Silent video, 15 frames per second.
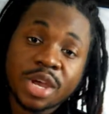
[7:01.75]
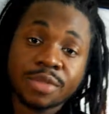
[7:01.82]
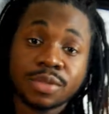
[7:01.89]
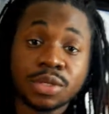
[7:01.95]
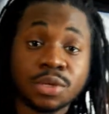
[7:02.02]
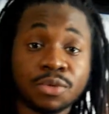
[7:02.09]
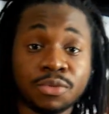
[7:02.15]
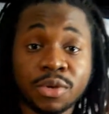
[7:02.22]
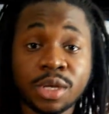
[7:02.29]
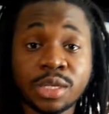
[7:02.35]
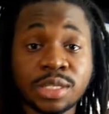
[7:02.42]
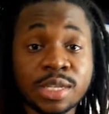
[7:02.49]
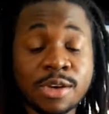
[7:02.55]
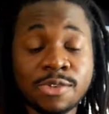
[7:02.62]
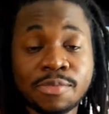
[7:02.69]
have to do for
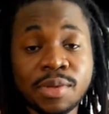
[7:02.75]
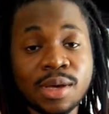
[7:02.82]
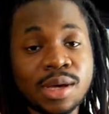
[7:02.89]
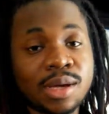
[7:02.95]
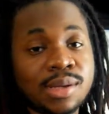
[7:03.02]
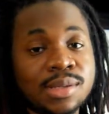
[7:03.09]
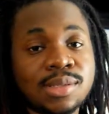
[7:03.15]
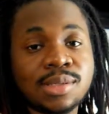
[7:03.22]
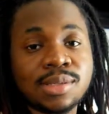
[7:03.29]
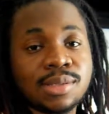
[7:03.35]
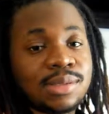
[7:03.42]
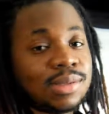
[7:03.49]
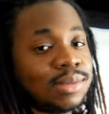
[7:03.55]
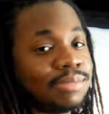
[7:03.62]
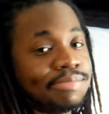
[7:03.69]
yourself because
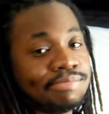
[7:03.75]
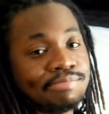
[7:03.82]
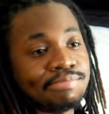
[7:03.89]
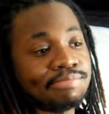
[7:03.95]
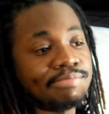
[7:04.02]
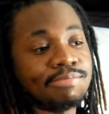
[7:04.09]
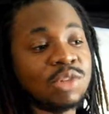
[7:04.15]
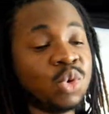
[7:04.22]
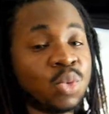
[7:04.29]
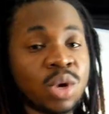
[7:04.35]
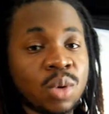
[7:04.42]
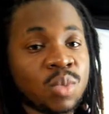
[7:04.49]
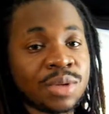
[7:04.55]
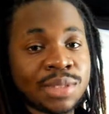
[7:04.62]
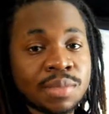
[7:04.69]
you
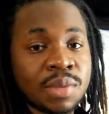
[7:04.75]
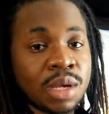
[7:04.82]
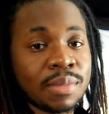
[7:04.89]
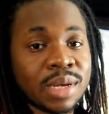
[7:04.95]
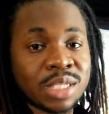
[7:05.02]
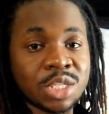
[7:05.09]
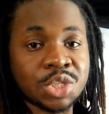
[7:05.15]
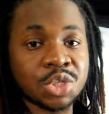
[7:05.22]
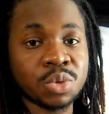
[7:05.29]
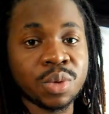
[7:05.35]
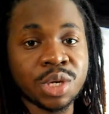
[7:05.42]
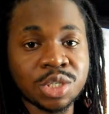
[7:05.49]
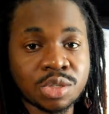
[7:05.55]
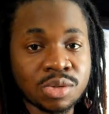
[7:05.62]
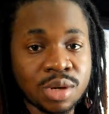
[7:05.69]
wouldn't want to be in my
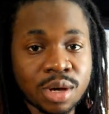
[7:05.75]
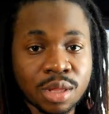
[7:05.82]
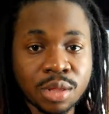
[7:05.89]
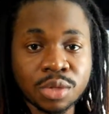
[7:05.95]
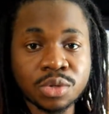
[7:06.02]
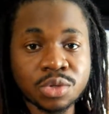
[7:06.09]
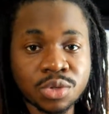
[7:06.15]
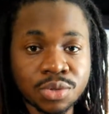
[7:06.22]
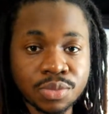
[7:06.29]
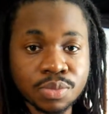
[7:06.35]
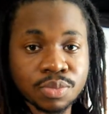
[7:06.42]
situation or others.